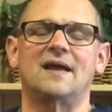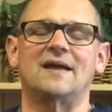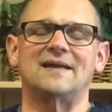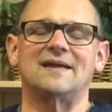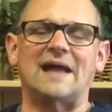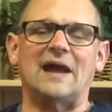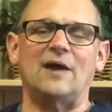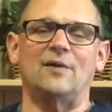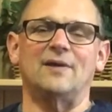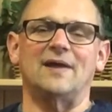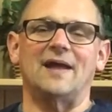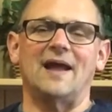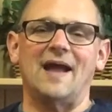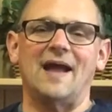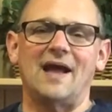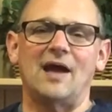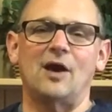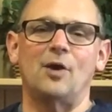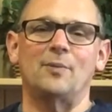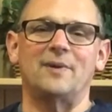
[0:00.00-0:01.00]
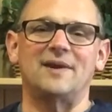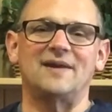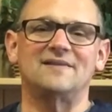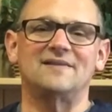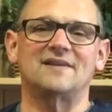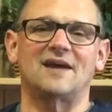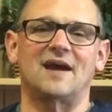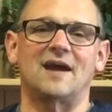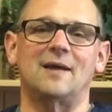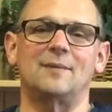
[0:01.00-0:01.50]
counting how many
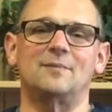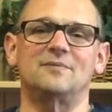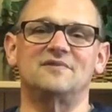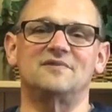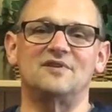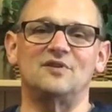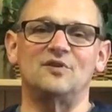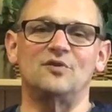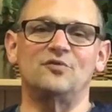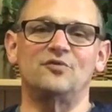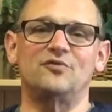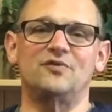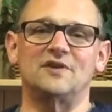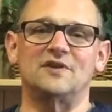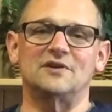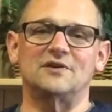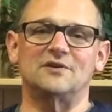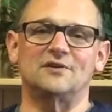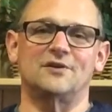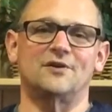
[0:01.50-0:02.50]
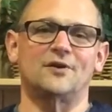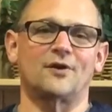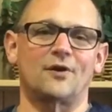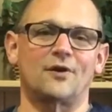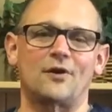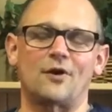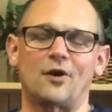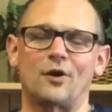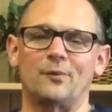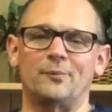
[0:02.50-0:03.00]
times you feel your
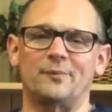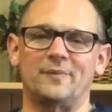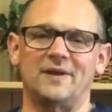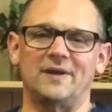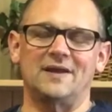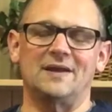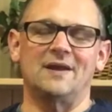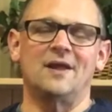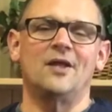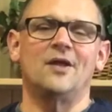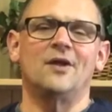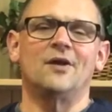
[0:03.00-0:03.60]
heart beat.